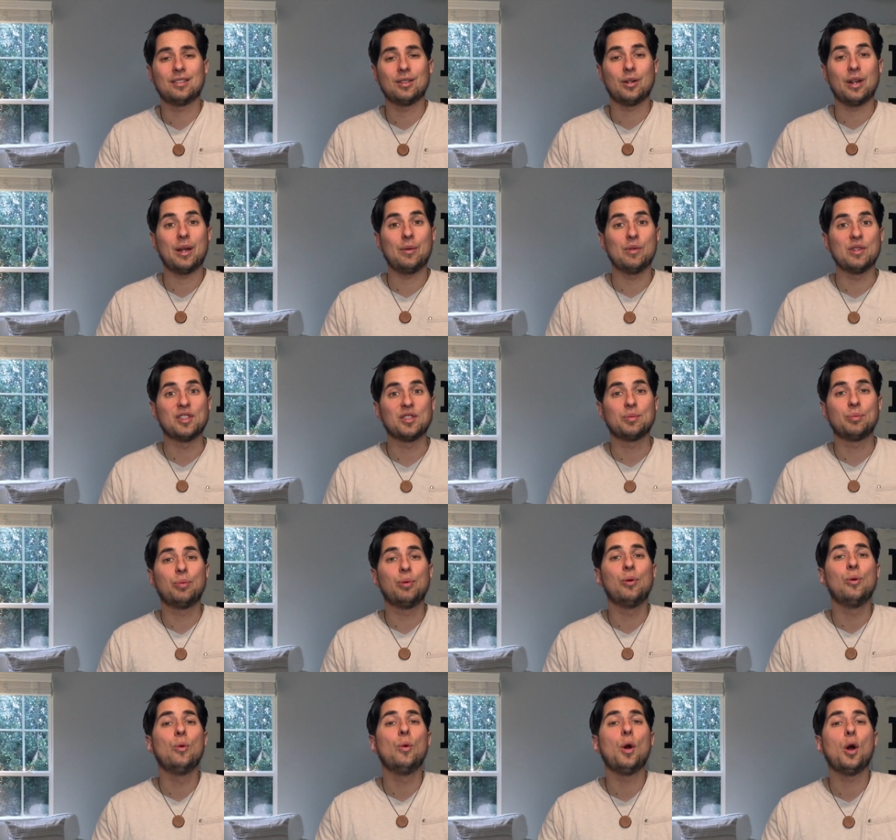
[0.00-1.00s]
So it was
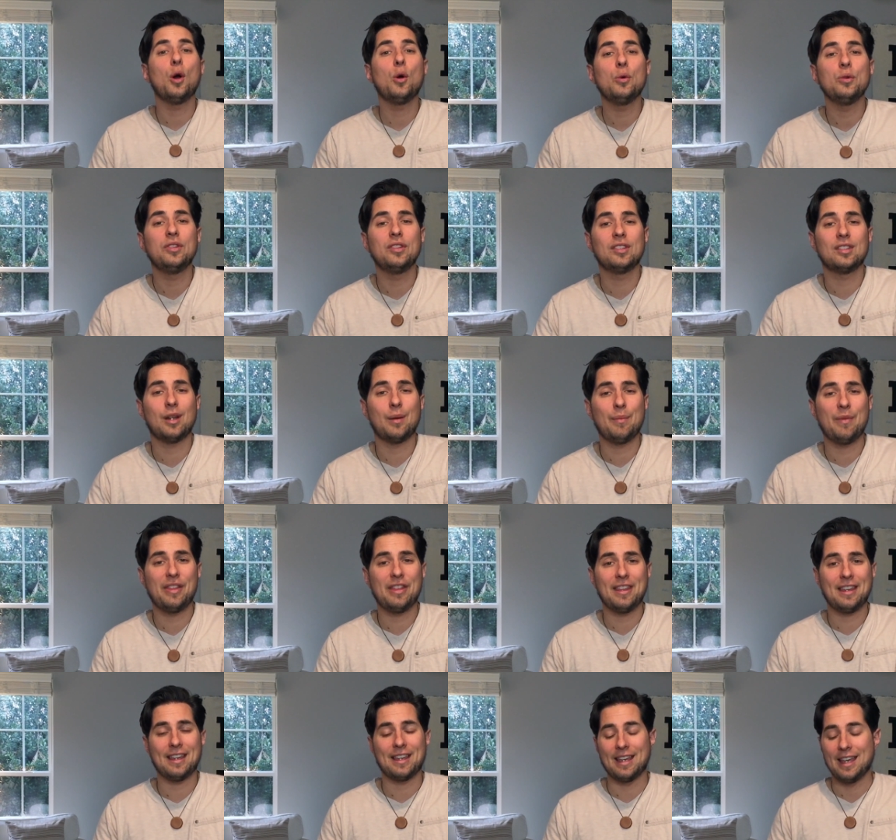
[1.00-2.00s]
pro
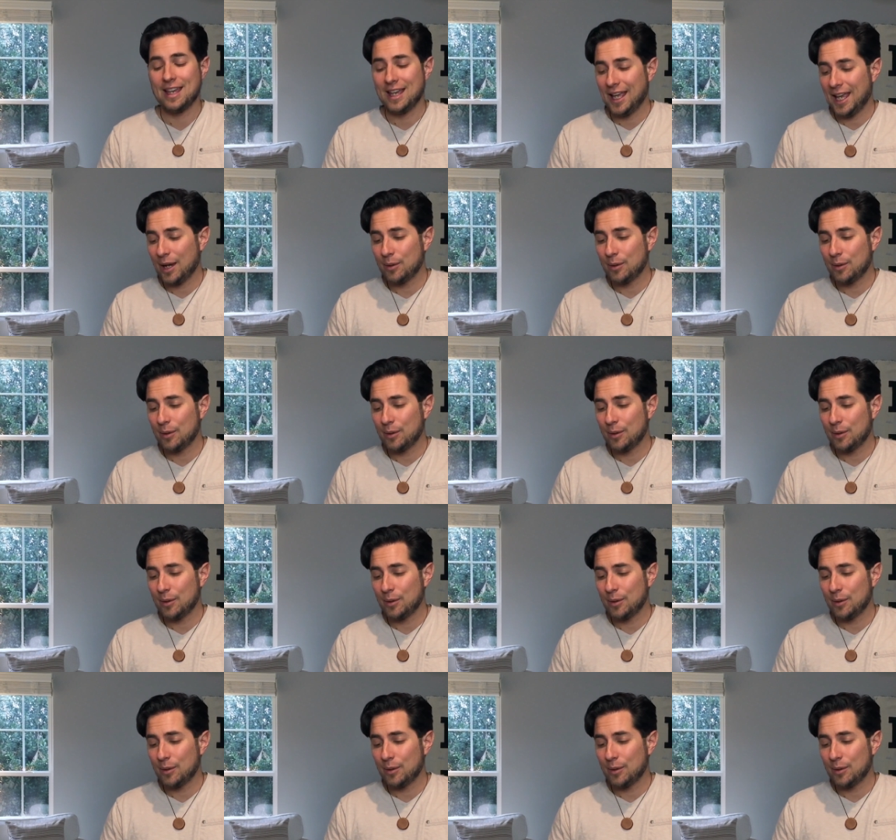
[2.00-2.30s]
something,